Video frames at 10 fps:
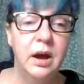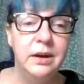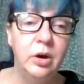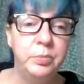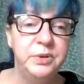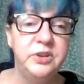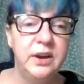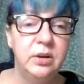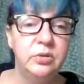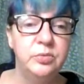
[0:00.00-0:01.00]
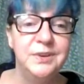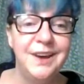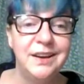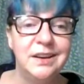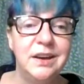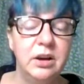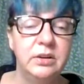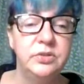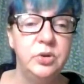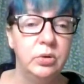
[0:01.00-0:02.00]
I know potatoes, medallion
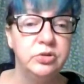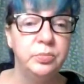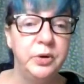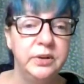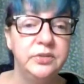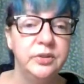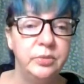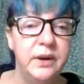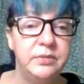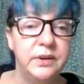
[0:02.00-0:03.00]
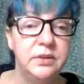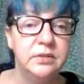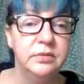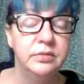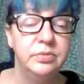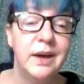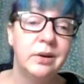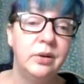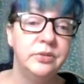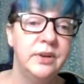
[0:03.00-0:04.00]
carrots, Yorkshire puddings, and gravy.
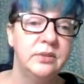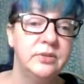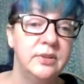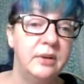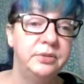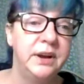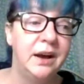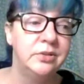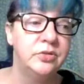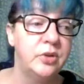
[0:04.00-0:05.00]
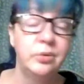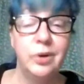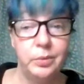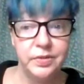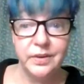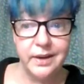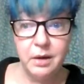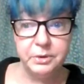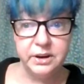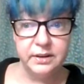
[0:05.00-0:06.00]
That all sounds lovely. I just don't know what the
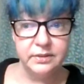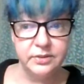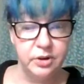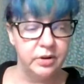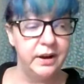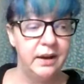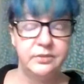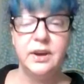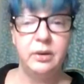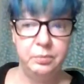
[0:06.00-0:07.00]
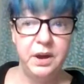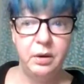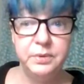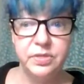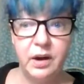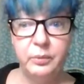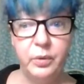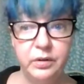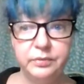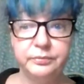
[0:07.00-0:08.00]
gammon is. You're gonna have to help me out with that
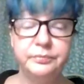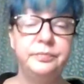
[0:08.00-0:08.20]
one.